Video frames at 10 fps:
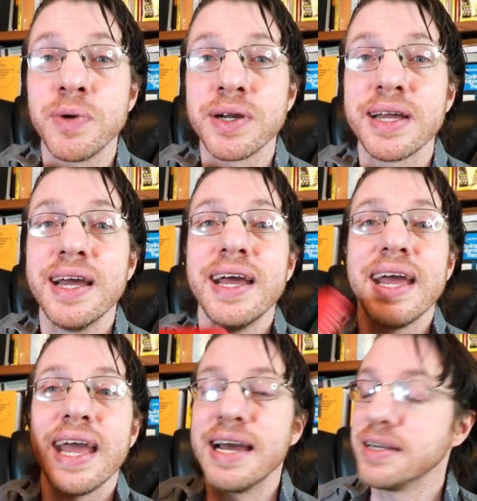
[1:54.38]
book,
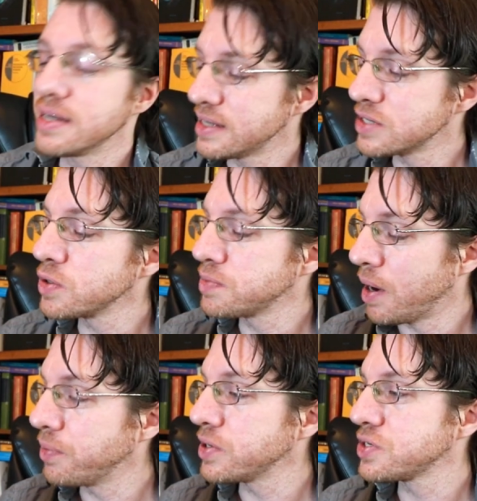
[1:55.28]
and this was
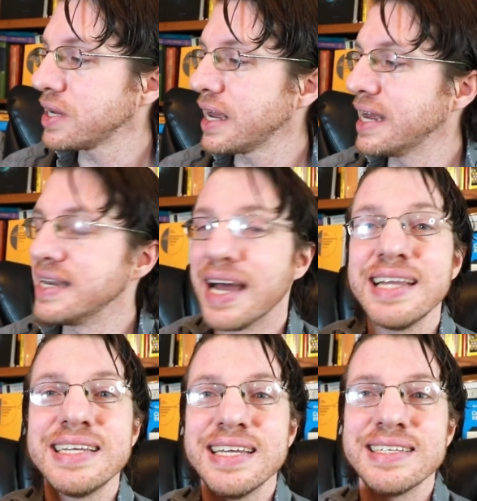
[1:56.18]
published in
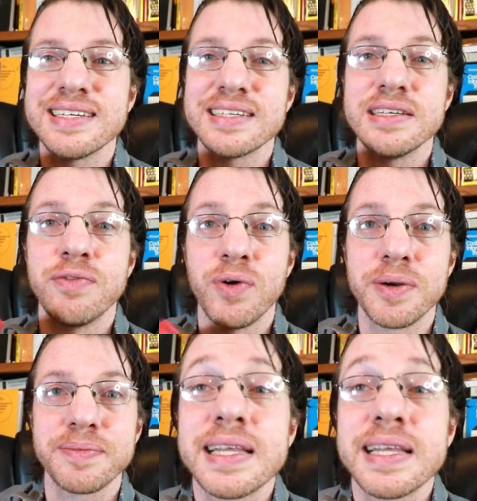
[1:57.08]
1964.